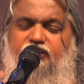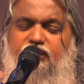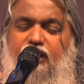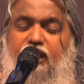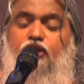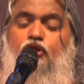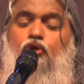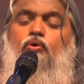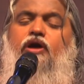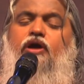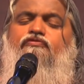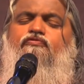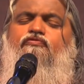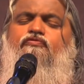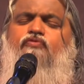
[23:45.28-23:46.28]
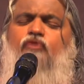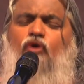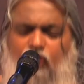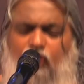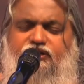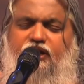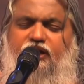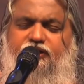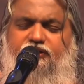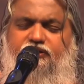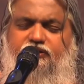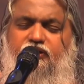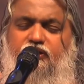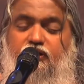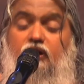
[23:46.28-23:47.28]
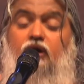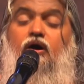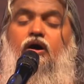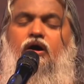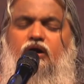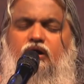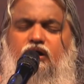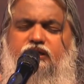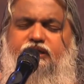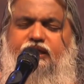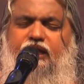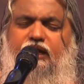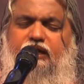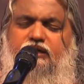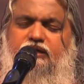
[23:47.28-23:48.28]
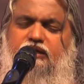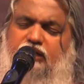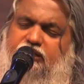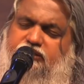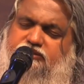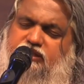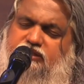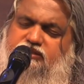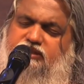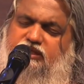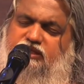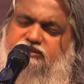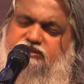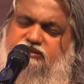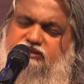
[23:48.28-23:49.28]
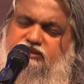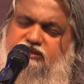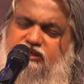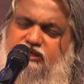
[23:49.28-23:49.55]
That you have forgotten all their unrighteousness.